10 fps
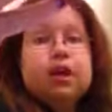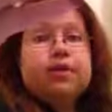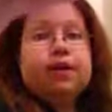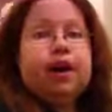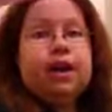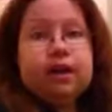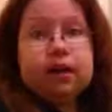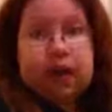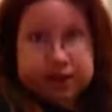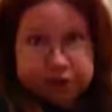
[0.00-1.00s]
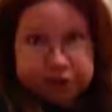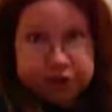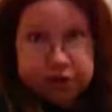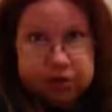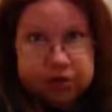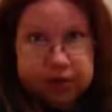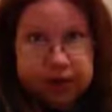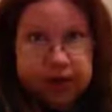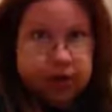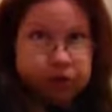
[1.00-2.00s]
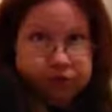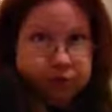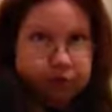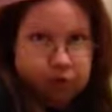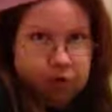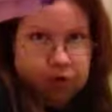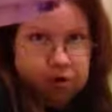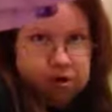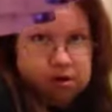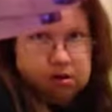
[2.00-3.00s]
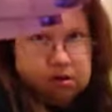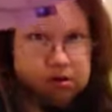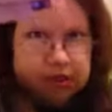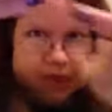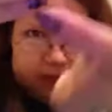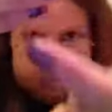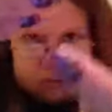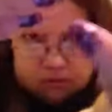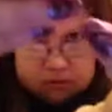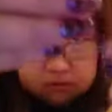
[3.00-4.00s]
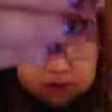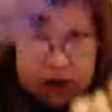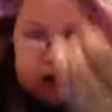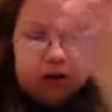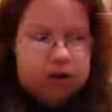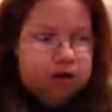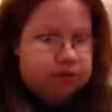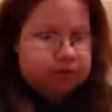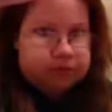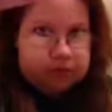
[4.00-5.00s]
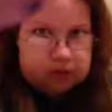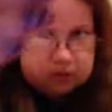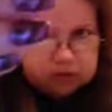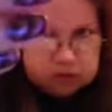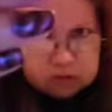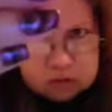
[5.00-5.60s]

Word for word: if I actually showed you my nails before, I don't know, here,